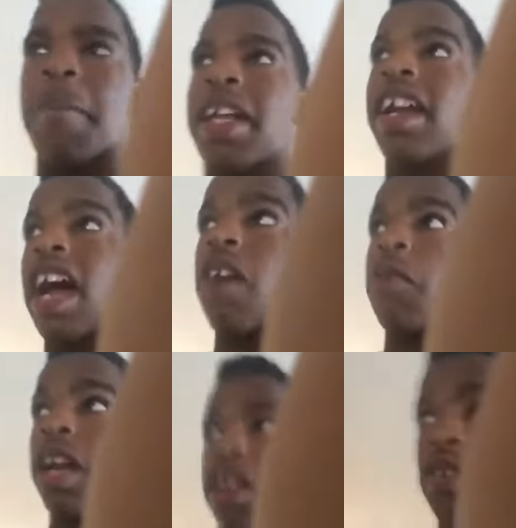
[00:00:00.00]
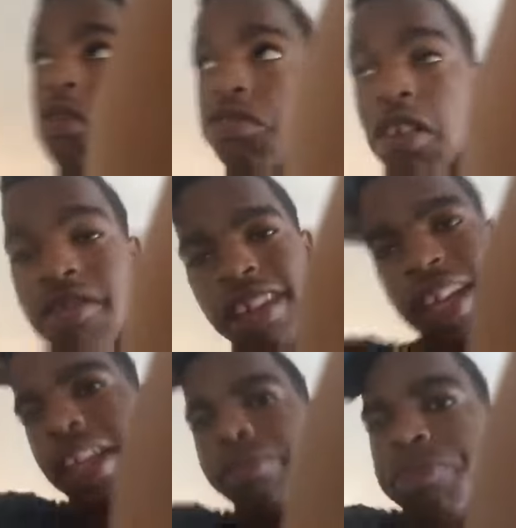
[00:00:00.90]
have been got one. I know what y'all
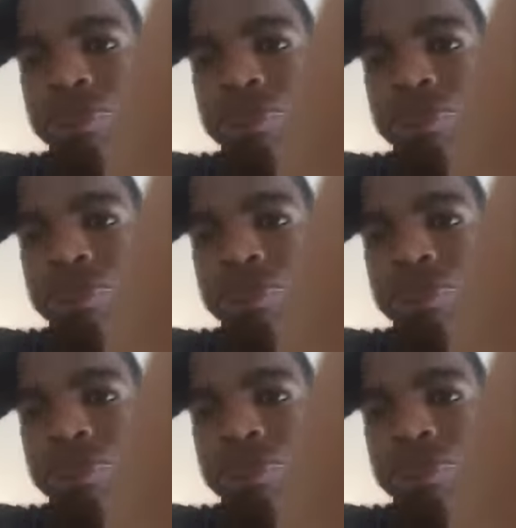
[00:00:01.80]
saying.